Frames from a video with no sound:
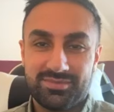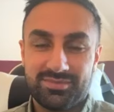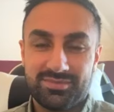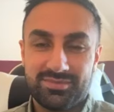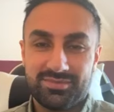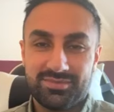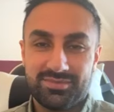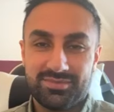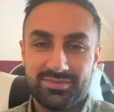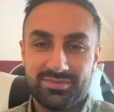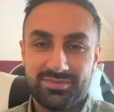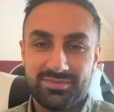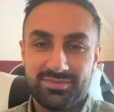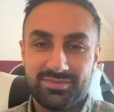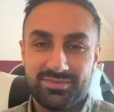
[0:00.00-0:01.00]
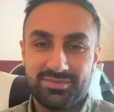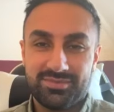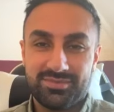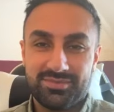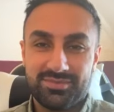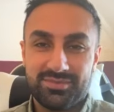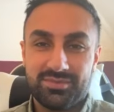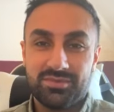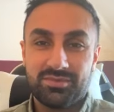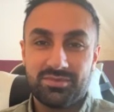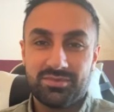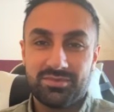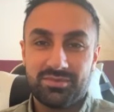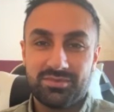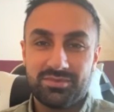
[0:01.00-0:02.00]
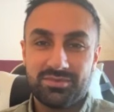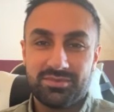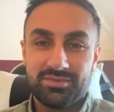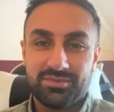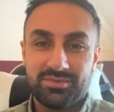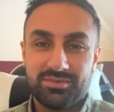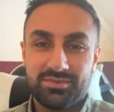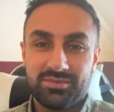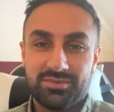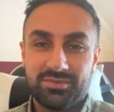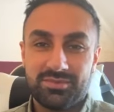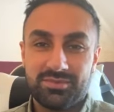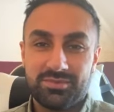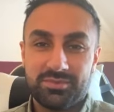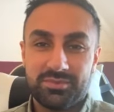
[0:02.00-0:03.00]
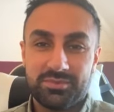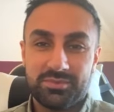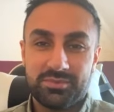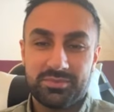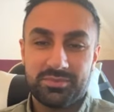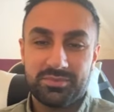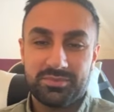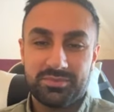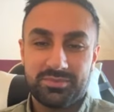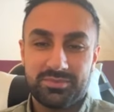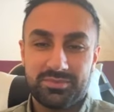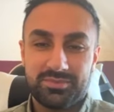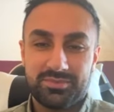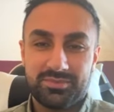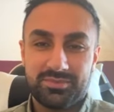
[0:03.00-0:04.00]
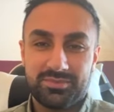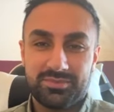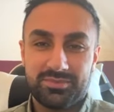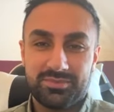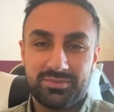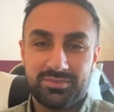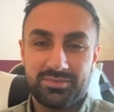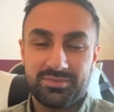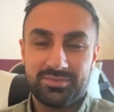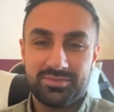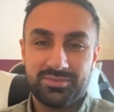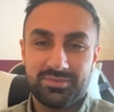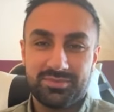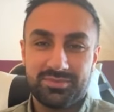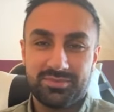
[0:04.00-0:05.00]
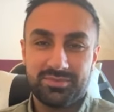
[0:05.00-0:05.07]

No words are spoken by the person on screen.